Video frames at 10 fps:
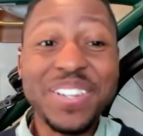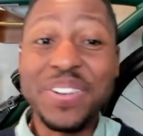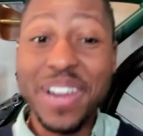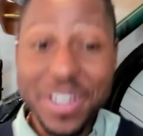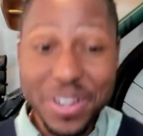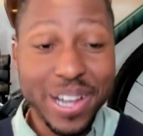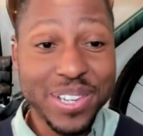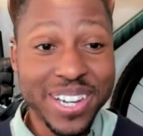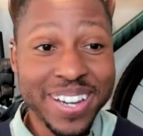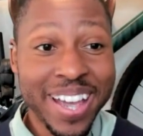a great
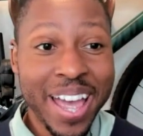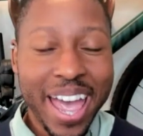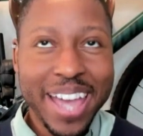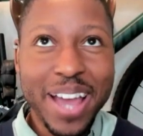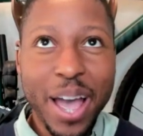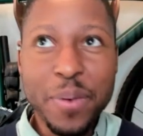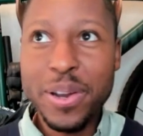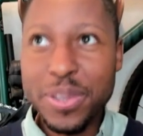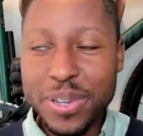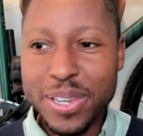question, and I
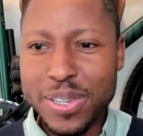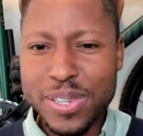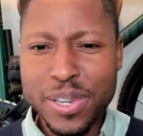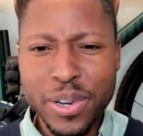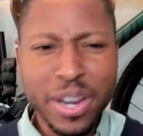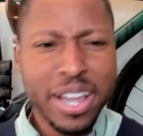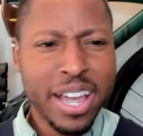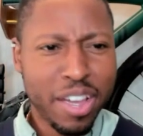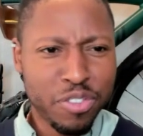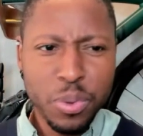want you to consider
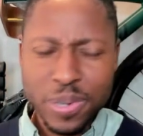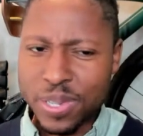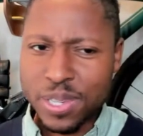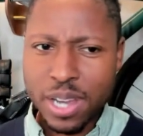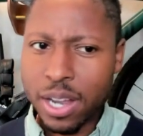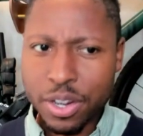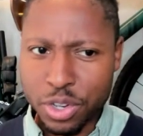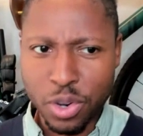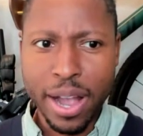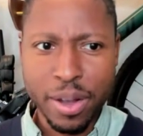if you were stuck
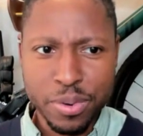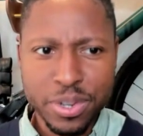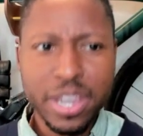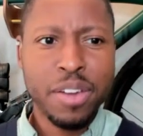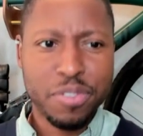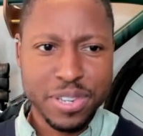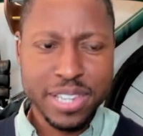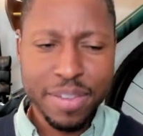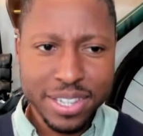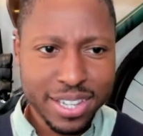underground for
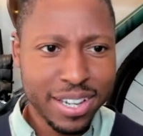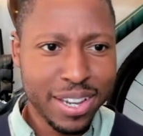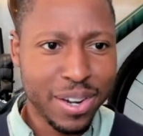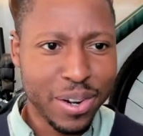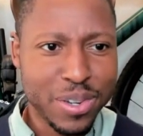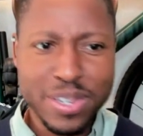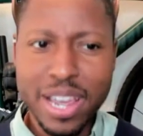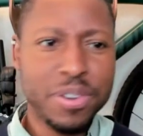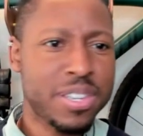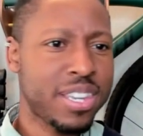seventeen years,
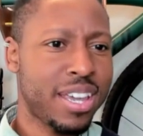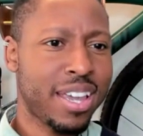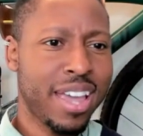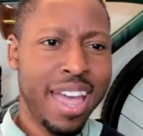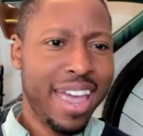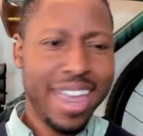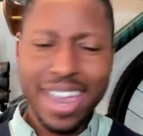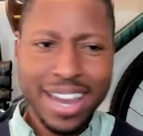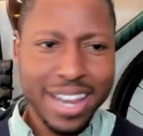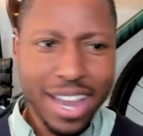never seeing
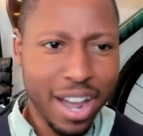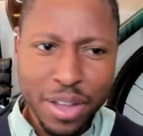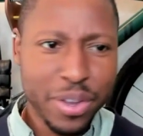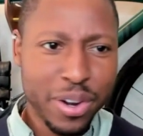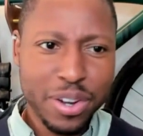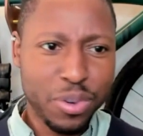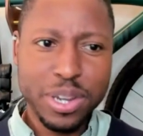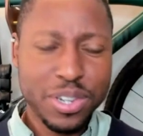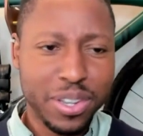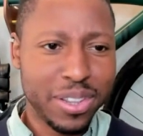any other
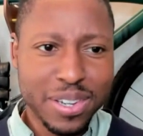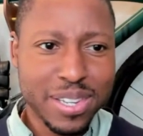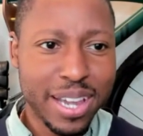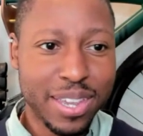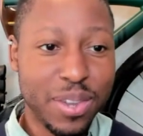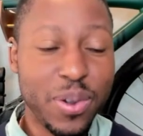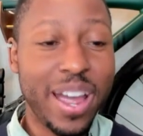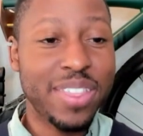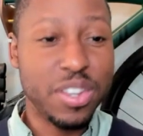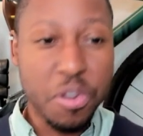creature that looks like you,
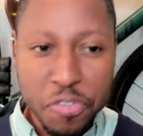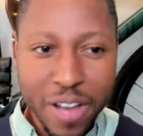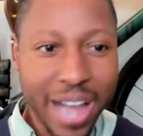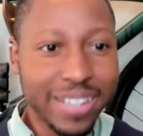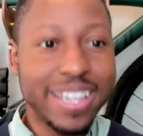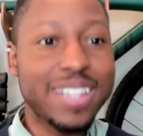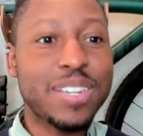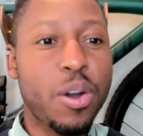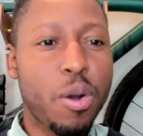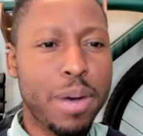and then you finally get to
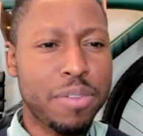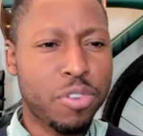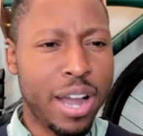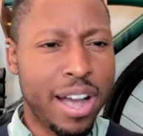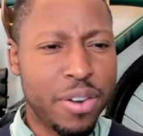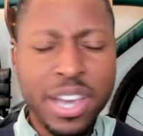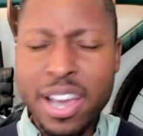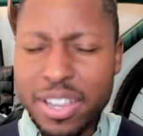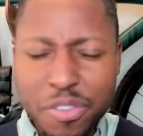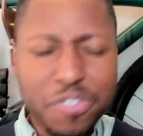go above ground,
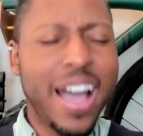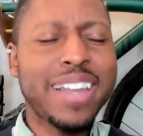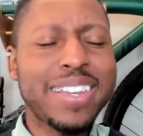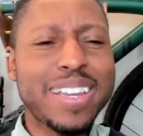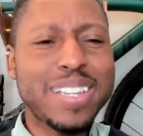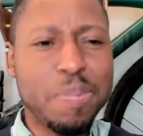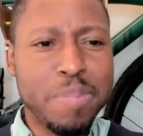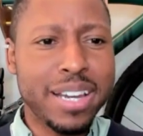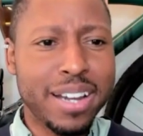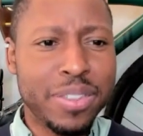you finally get to
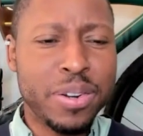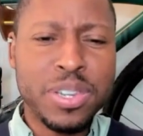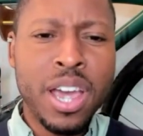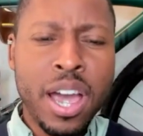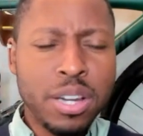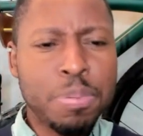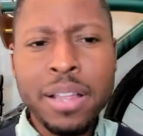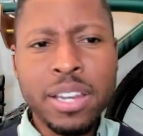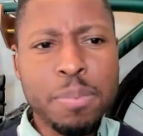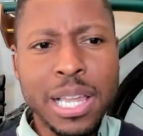meet others, you're probably
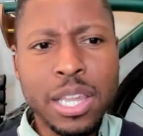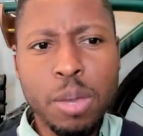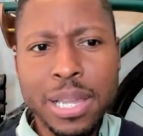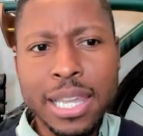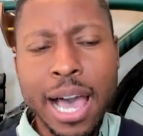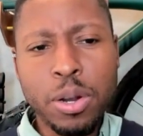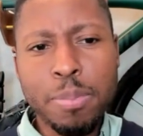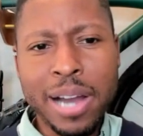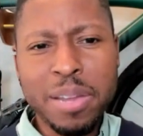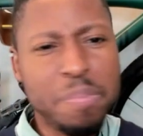going to be a little bit loud
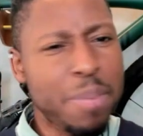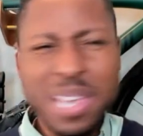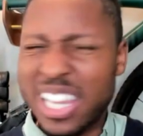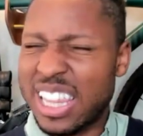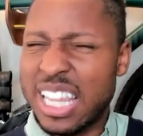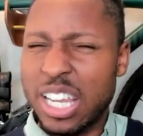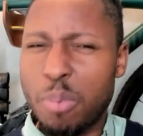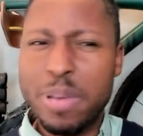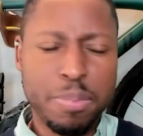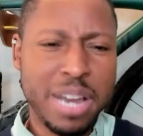about it, maybe a little
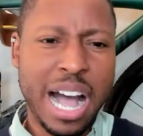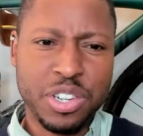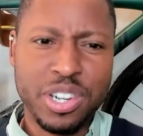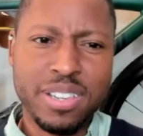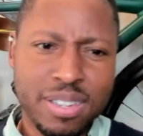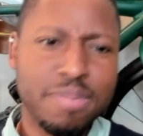bit obnoxious.